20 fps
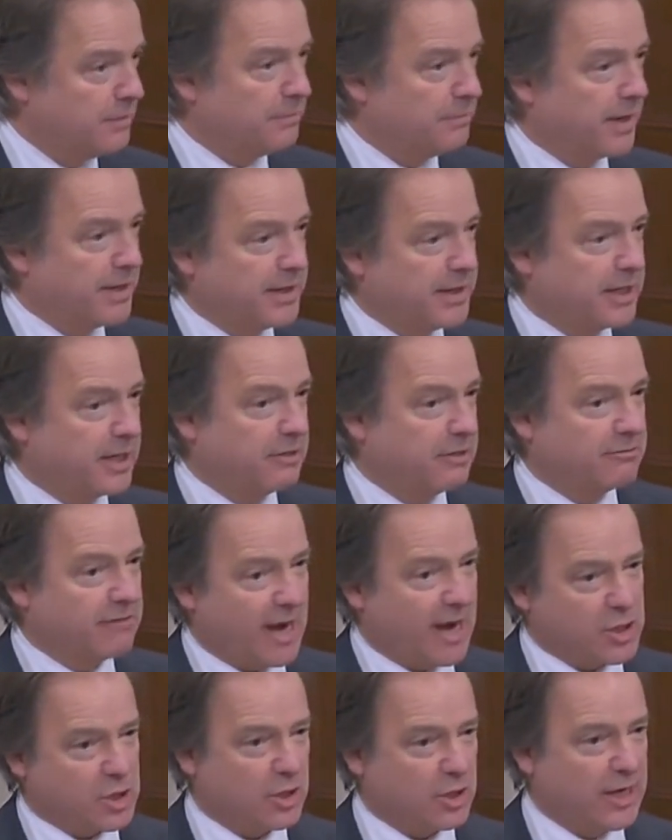by the
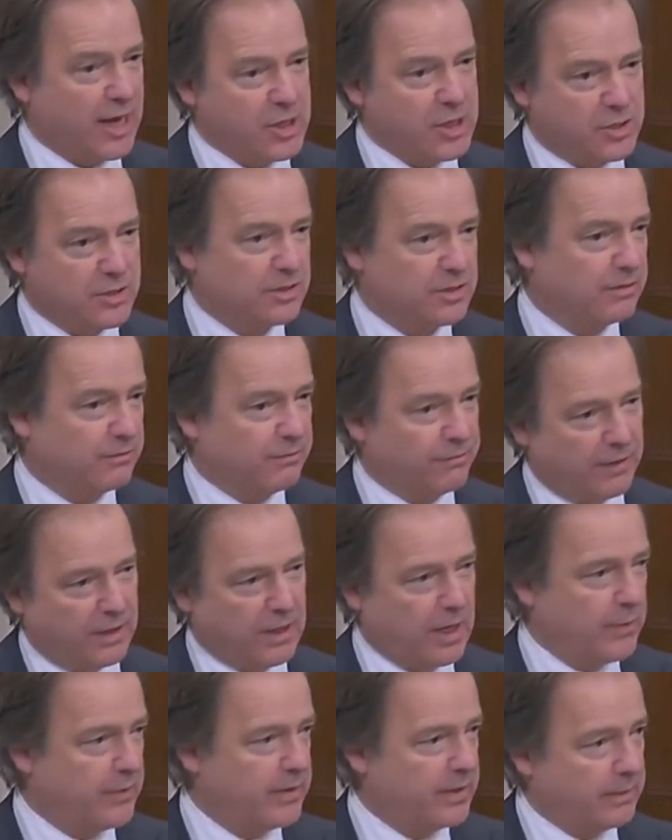congratulations that
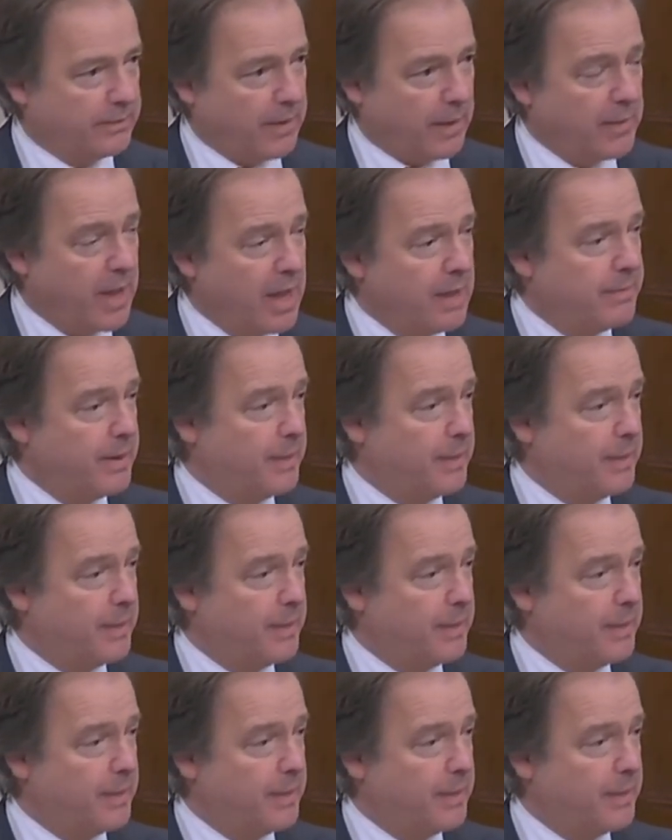follow in the pub.